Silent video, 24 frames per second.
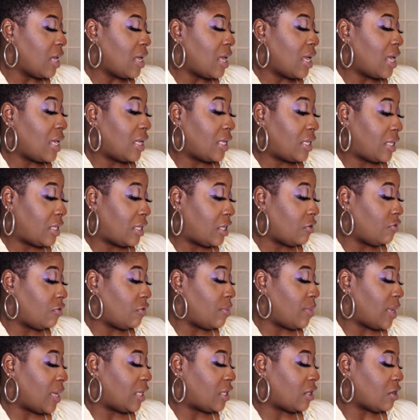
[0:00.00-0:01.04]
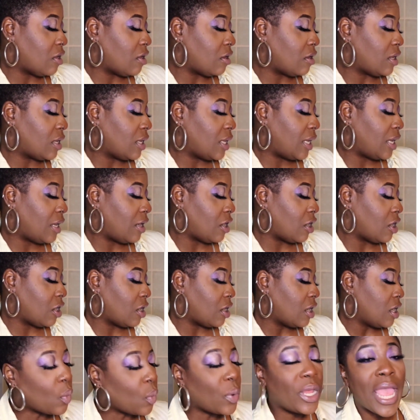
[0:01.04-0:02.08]
It still remains unclear.
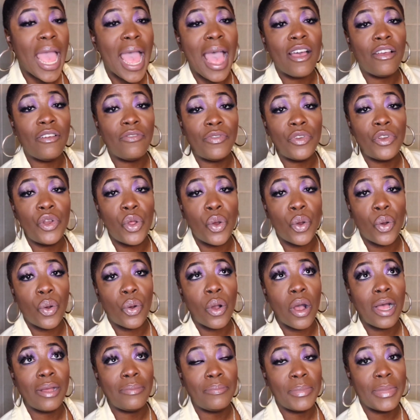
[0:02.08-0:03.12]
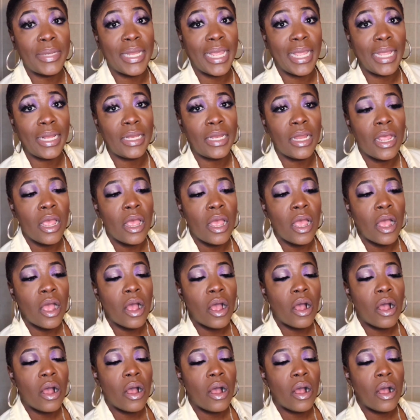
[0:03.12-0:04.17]
We have no update
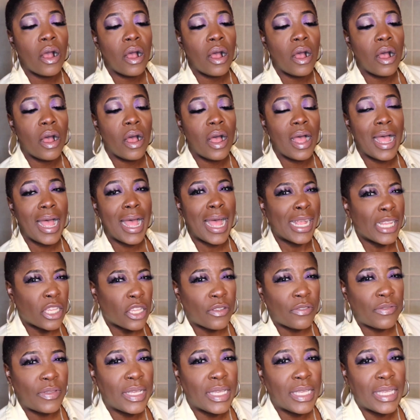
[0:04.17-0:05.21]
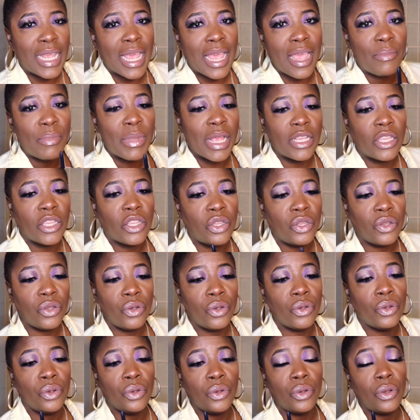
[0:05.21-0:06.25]
as of this time as
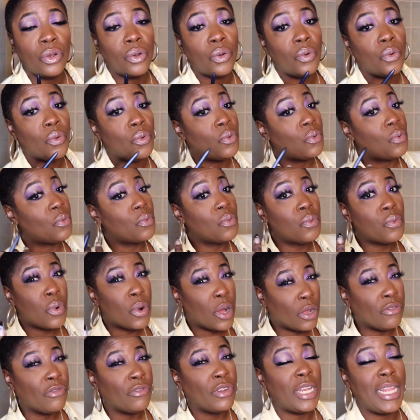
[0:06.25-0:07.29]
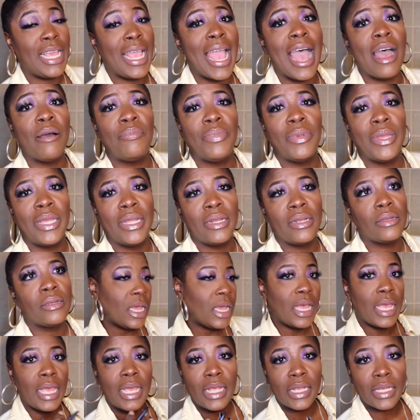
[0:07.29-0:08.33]
to what really happened.
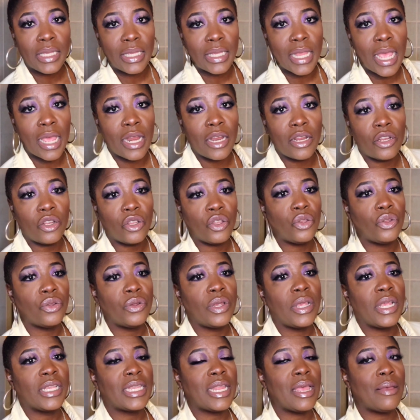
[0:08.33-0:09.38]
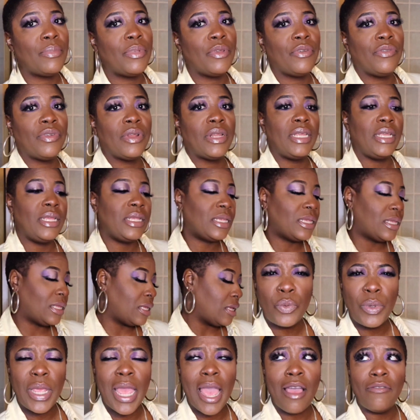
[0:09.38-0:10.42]
His side of the story has not been released.
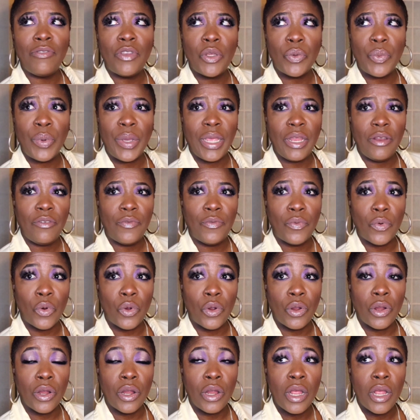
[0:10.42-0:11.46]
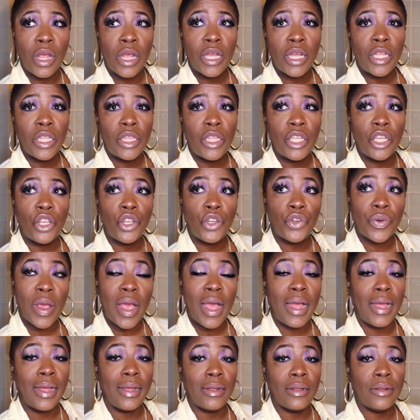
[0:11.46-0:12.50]
We have to wait for the
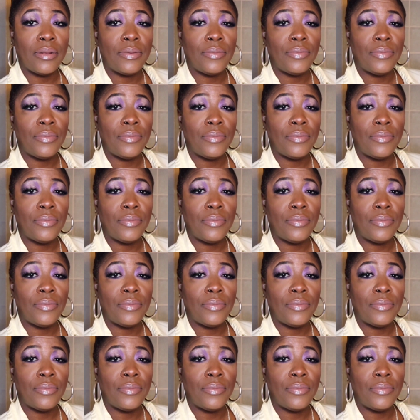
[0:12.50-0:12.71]
trial.